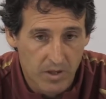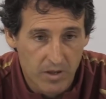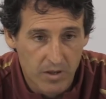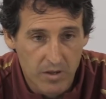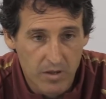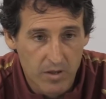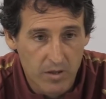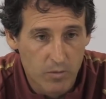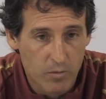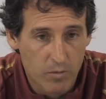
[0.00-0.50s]

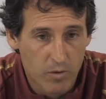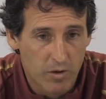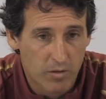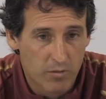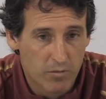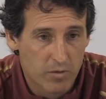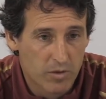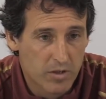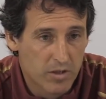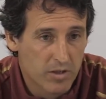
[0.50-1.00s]

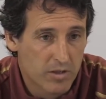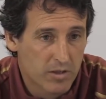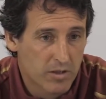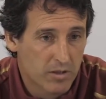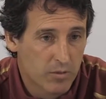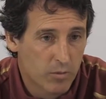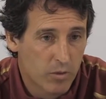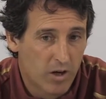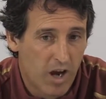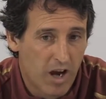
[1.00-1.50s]

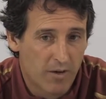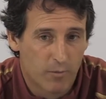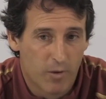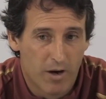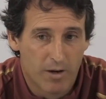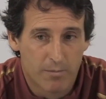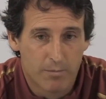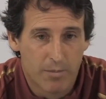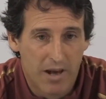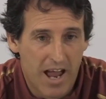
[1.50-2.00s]
We have
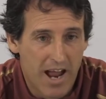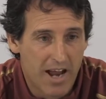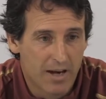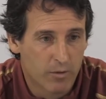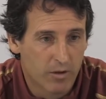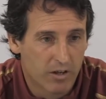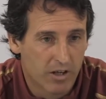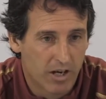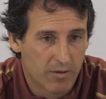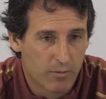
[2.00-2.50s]
one plan,
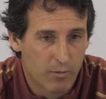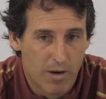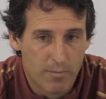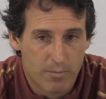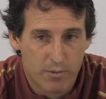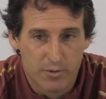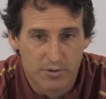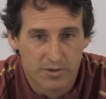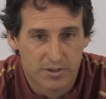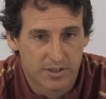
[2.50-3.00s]
we have one
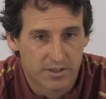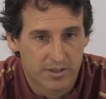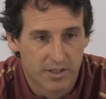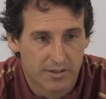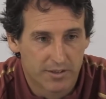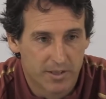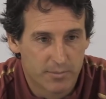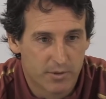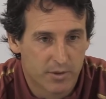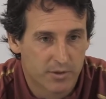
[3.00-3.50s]
process,
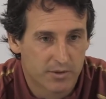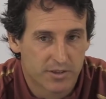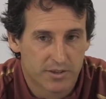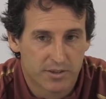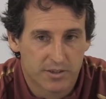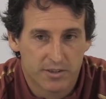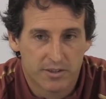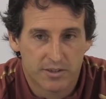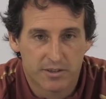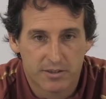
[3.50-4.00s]
and the
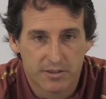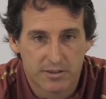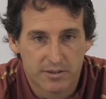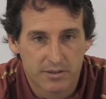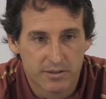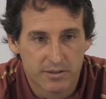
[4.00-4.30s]
process is